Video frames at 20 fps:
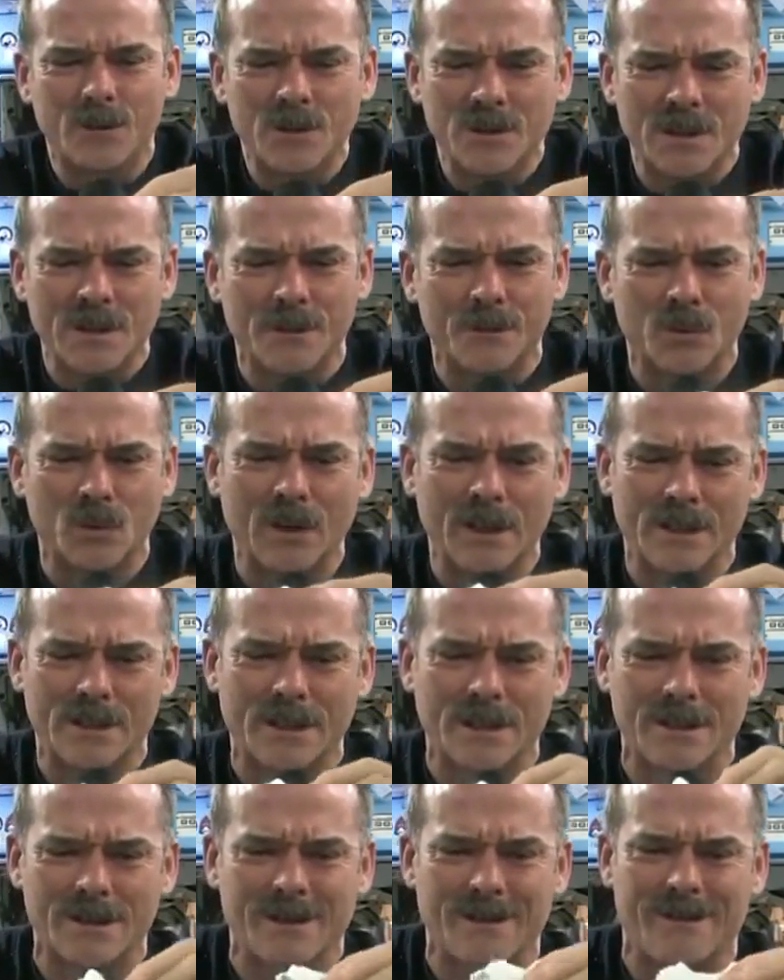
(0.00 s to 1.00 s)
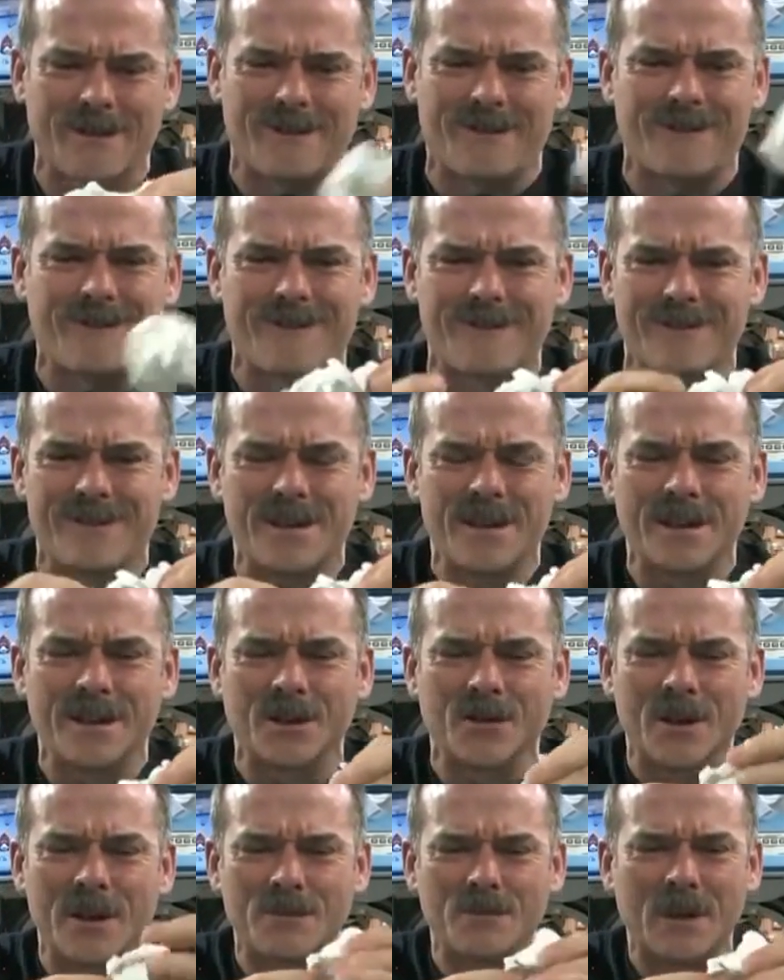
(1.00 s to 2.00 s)
it was compressed
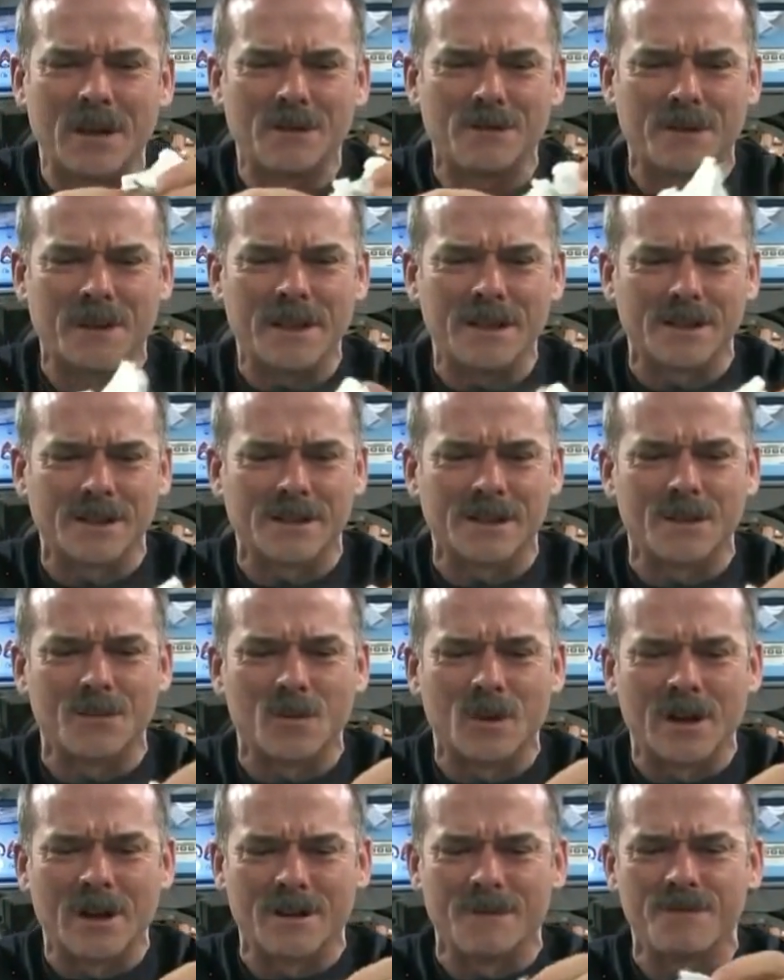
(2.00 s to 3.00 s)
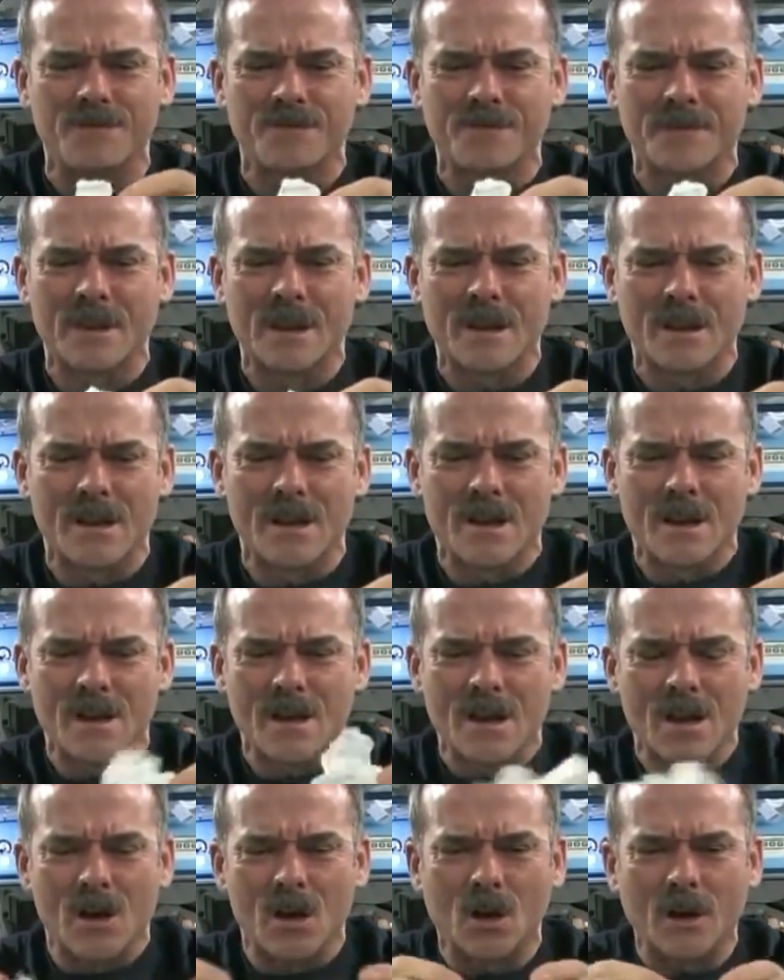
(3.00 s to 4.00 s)
in a great big vise somewhere.
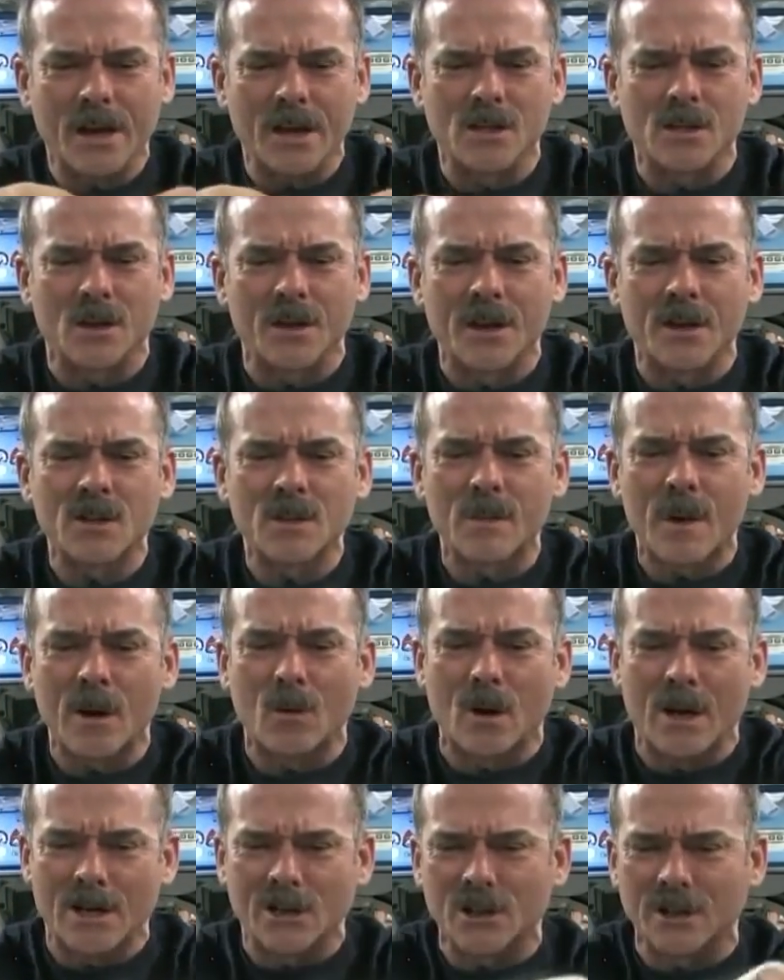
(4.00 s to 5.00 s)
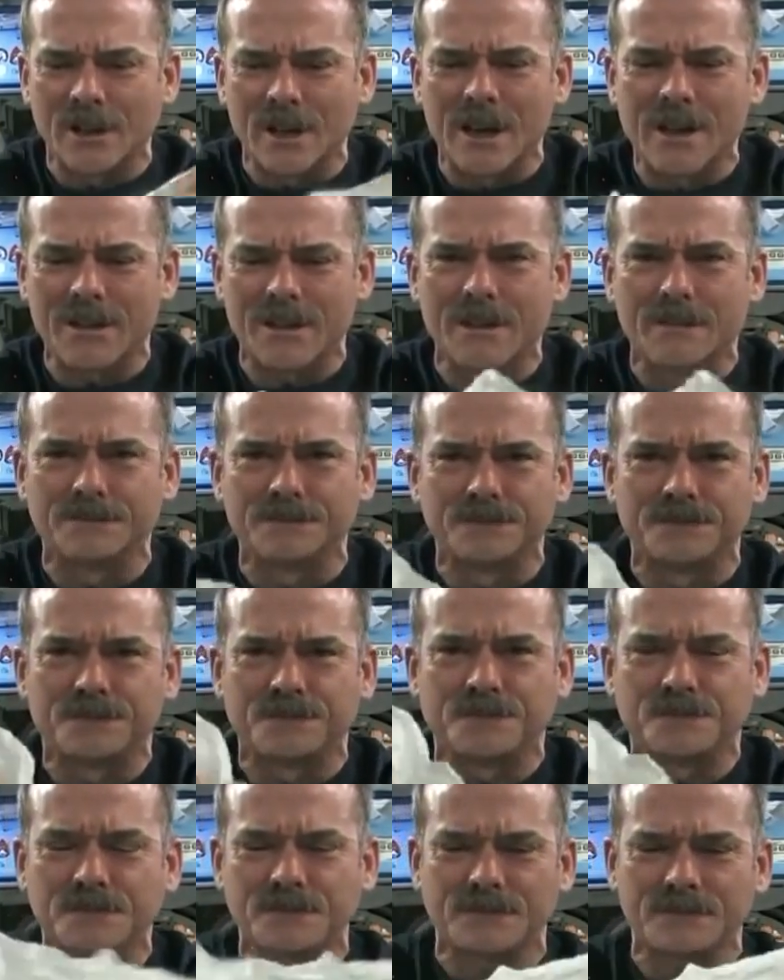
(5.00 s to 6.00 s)
Okay, so here's my washcloth,
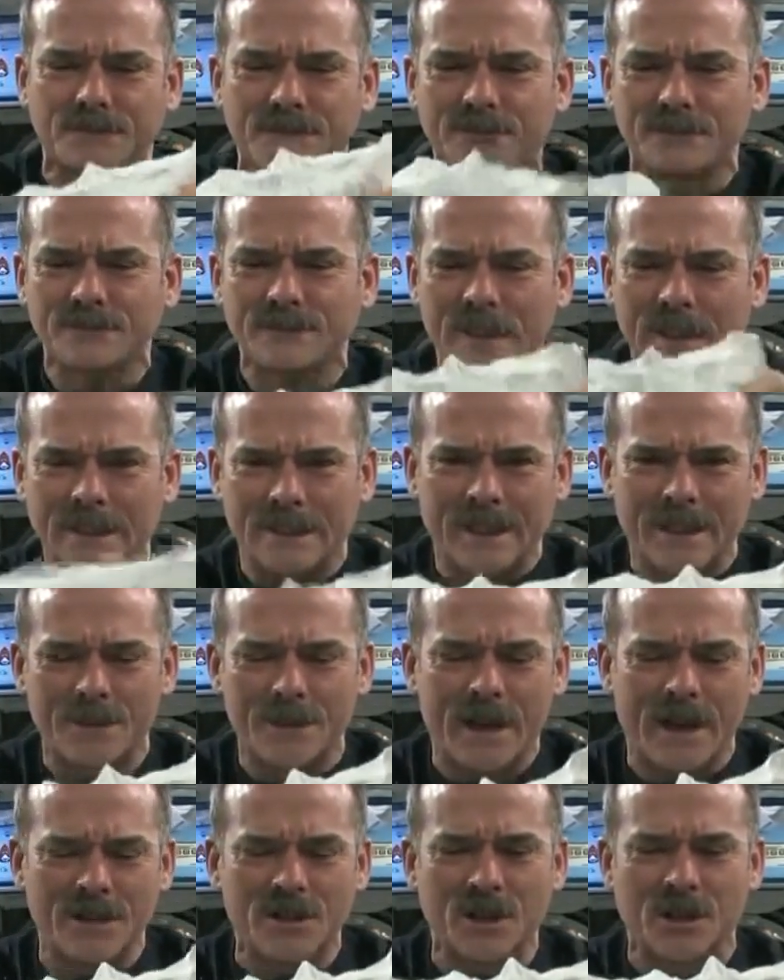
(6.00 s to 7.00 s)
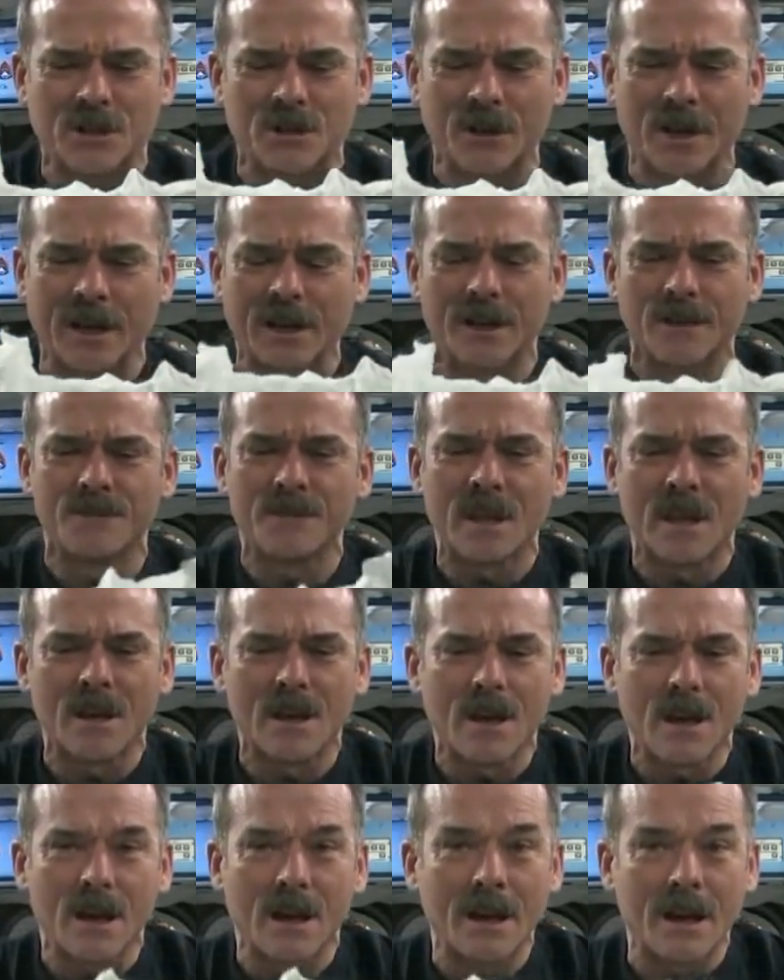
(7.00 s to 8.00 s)
like a magic trick.
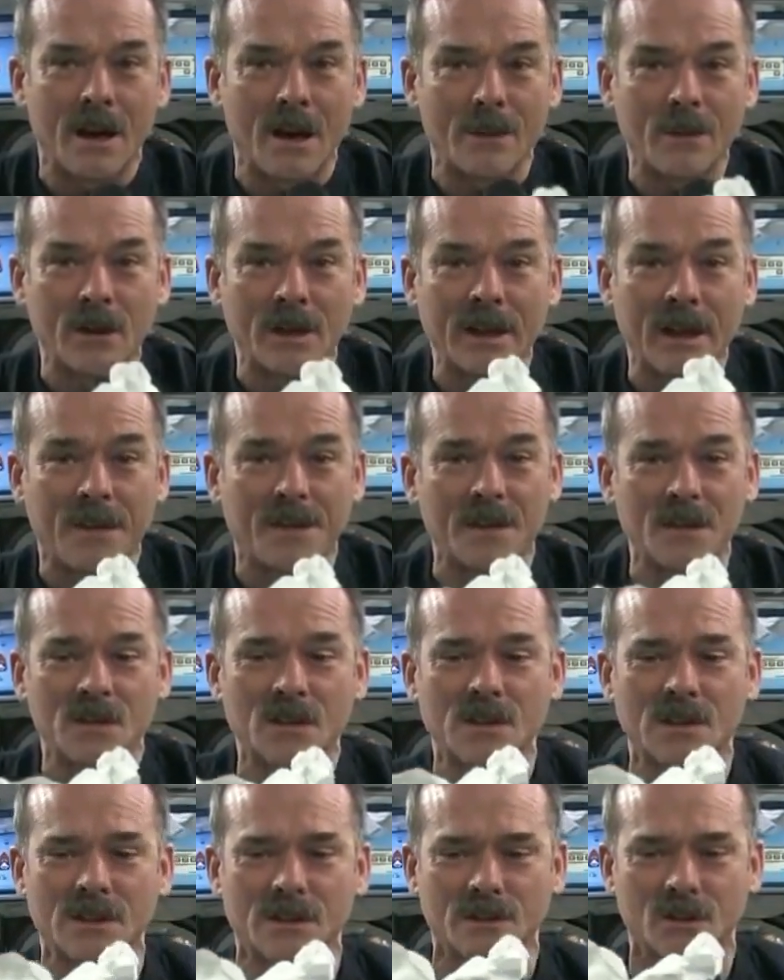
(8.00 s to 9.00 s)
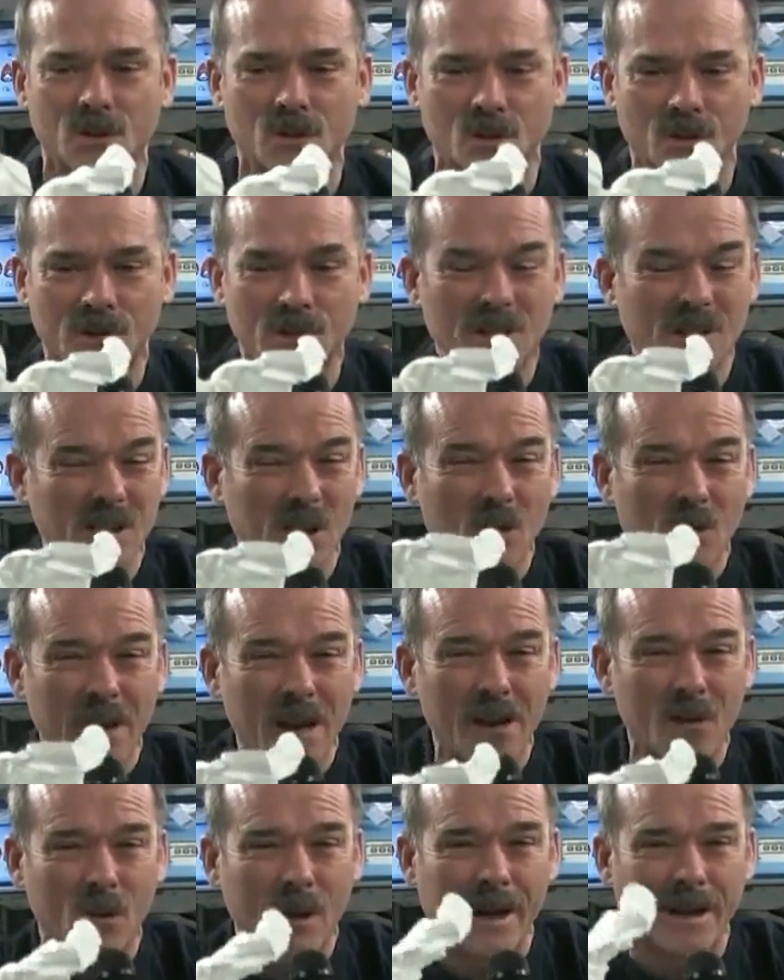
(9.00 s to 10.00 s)
And now I'm going to get this
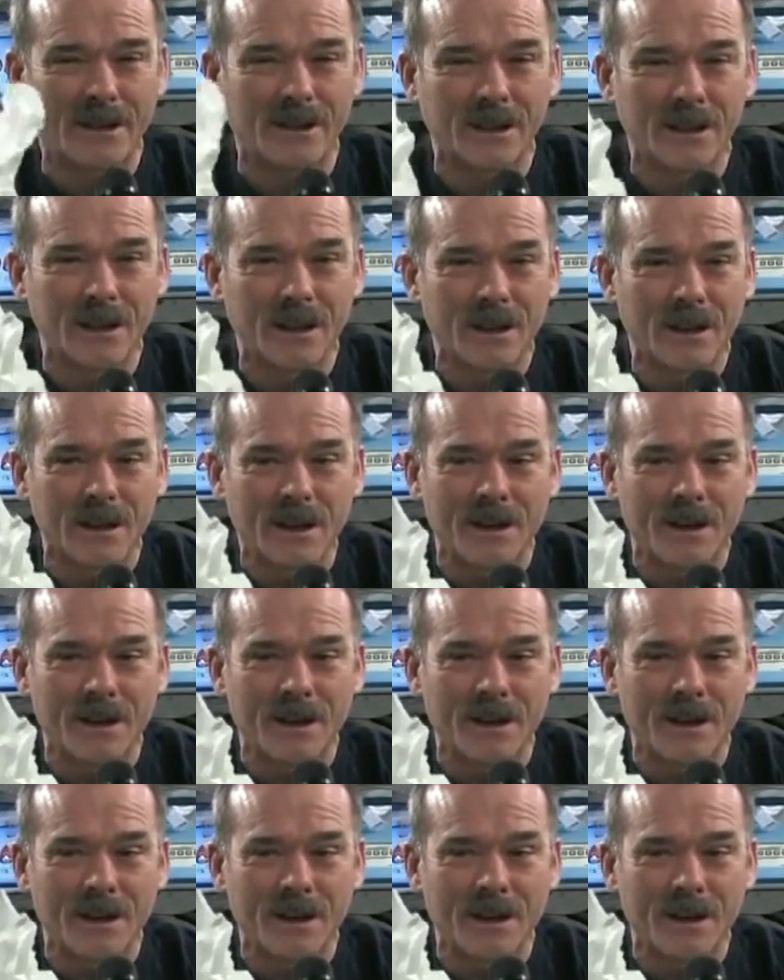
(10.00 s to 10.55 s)
soaking wet,